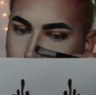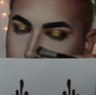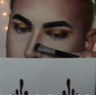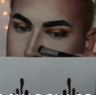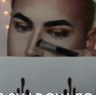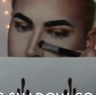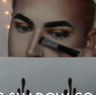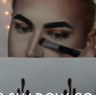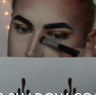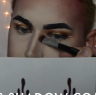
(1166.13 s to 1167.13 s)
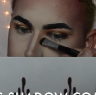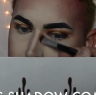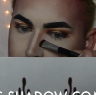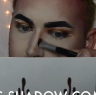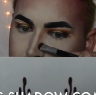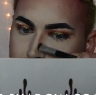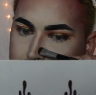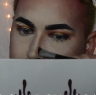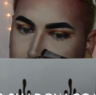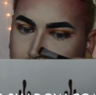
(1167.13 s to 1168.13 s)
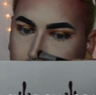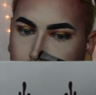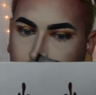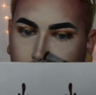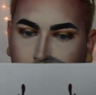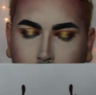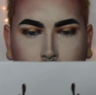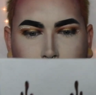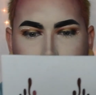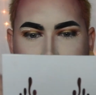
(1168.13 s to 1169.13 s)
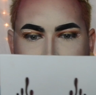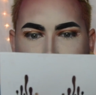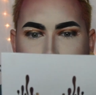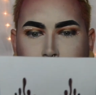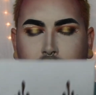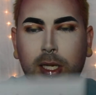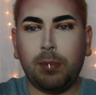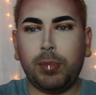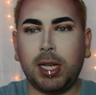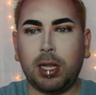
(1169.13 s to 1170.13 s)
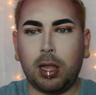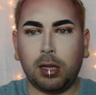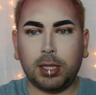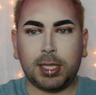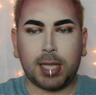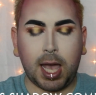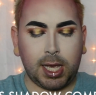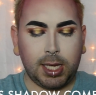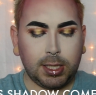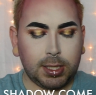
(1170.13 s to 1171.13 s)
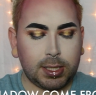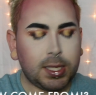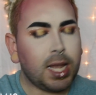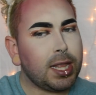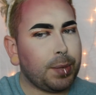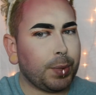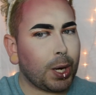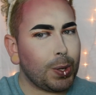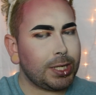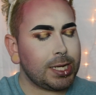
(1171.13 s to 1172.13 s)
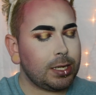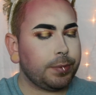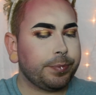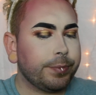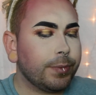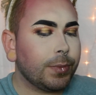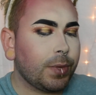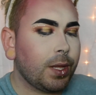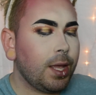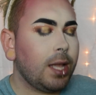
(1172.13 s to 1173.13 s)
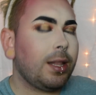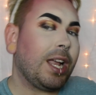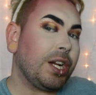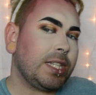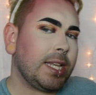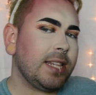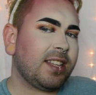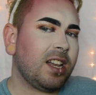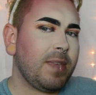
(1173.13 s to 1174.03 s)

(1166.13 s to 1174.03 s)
And then I'll just take a clean blending brush and blend along the sides, and then we're golden. Like, our skin's going